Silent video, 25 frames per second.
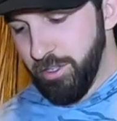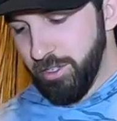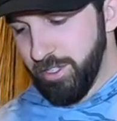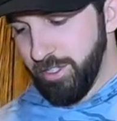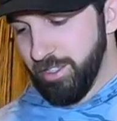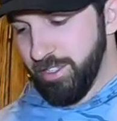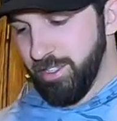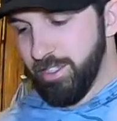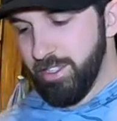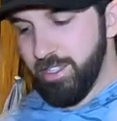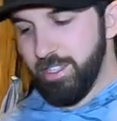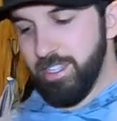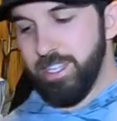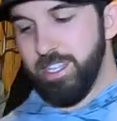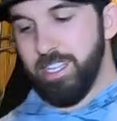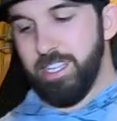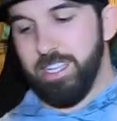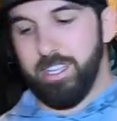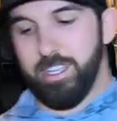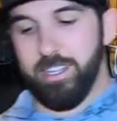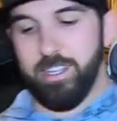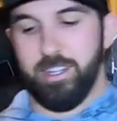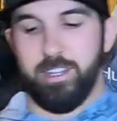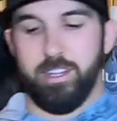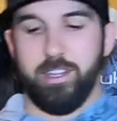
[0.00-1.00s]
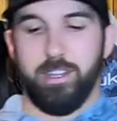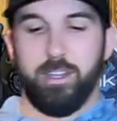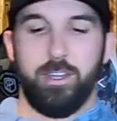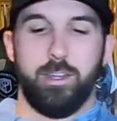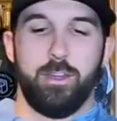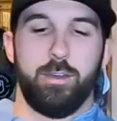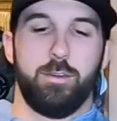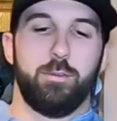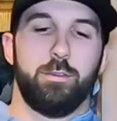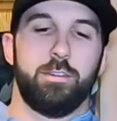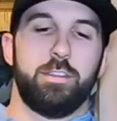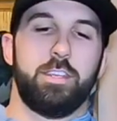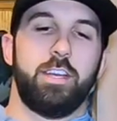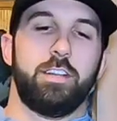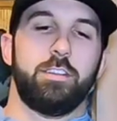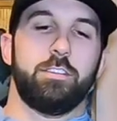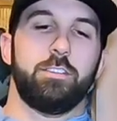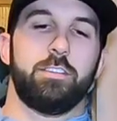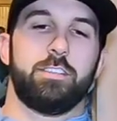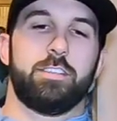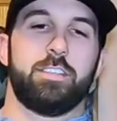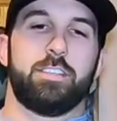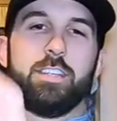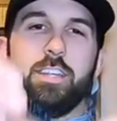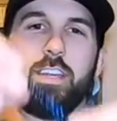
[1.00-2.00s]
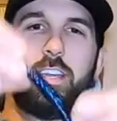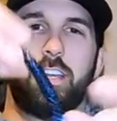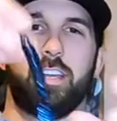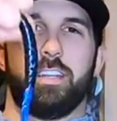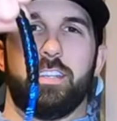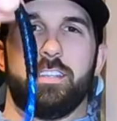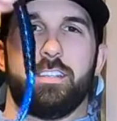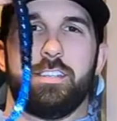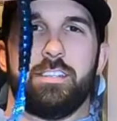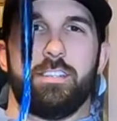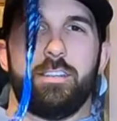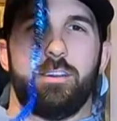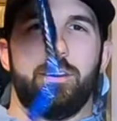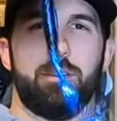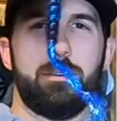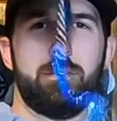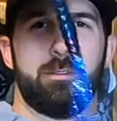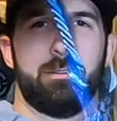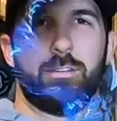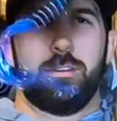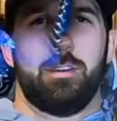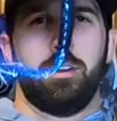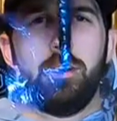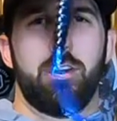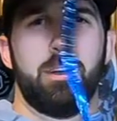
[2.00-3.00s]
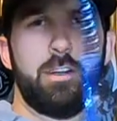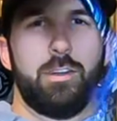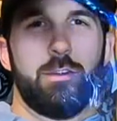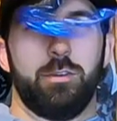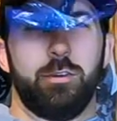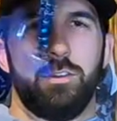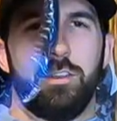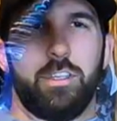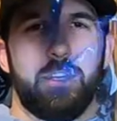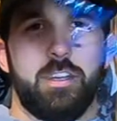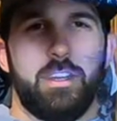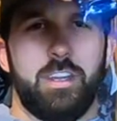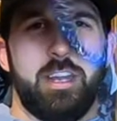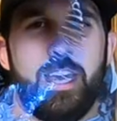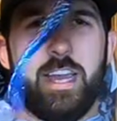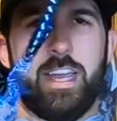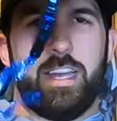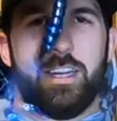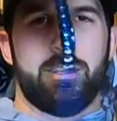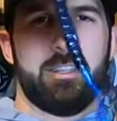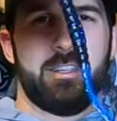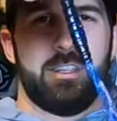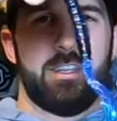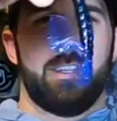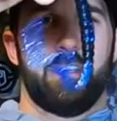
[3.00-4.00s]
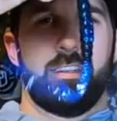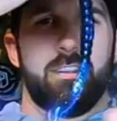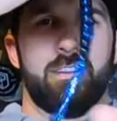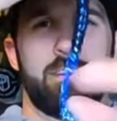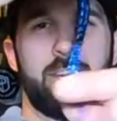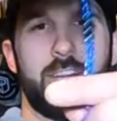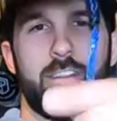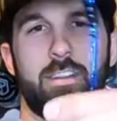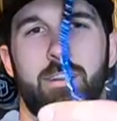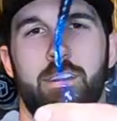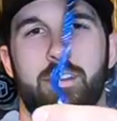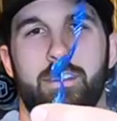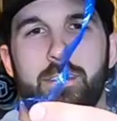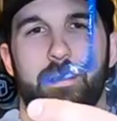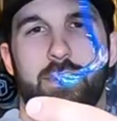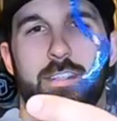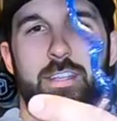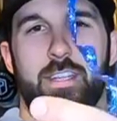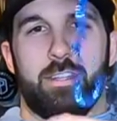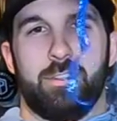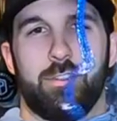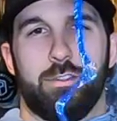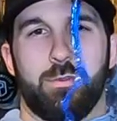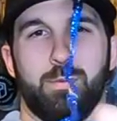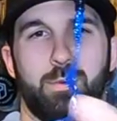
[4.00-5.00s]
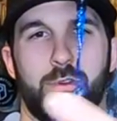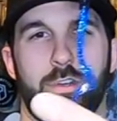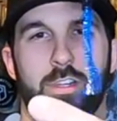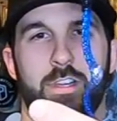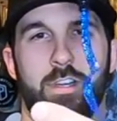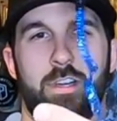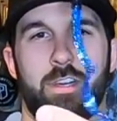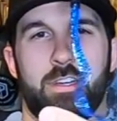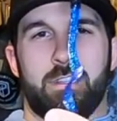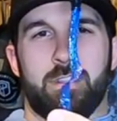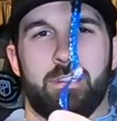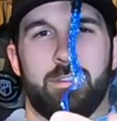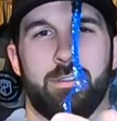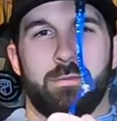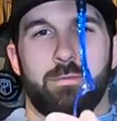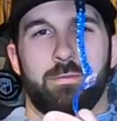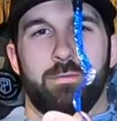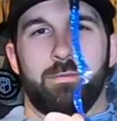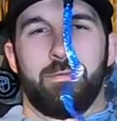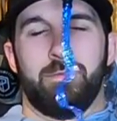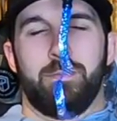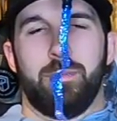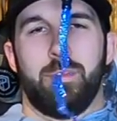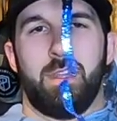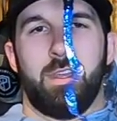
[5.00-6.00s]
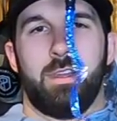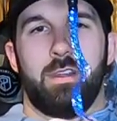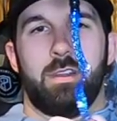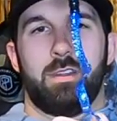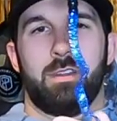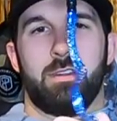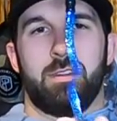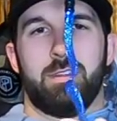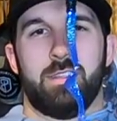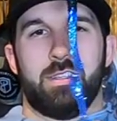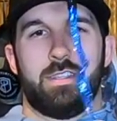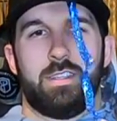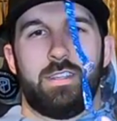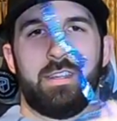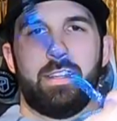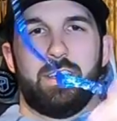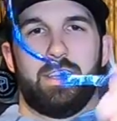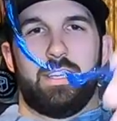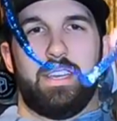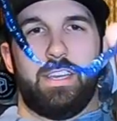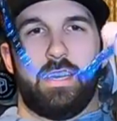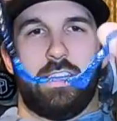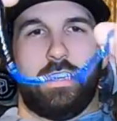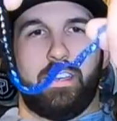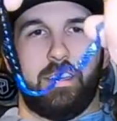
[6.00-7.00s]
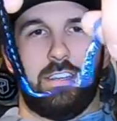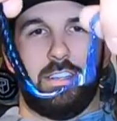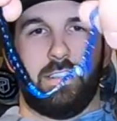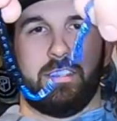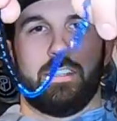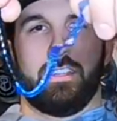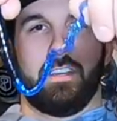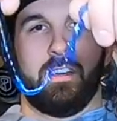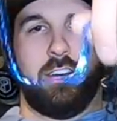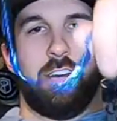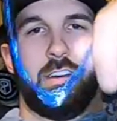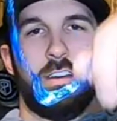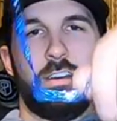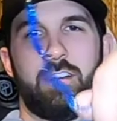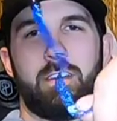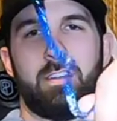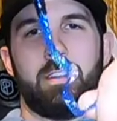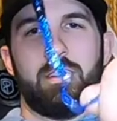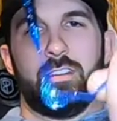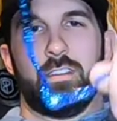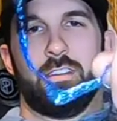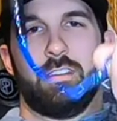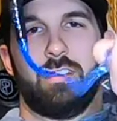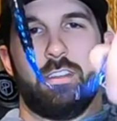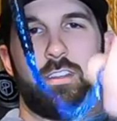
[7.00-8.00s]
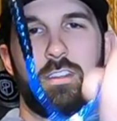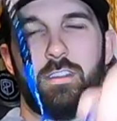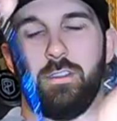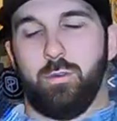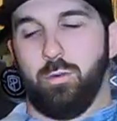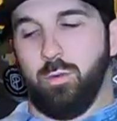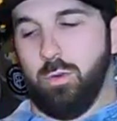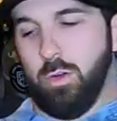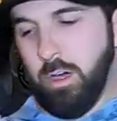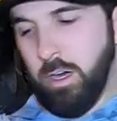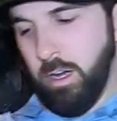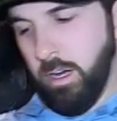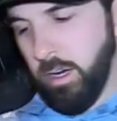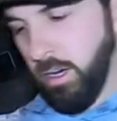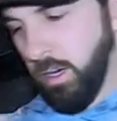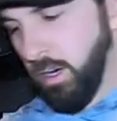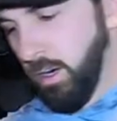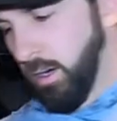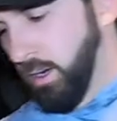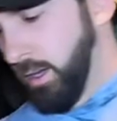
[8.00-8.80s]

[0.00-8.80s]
can see what that looks like. So really good action. Tail's pretty awesome. This is gonna kick a ton in the water.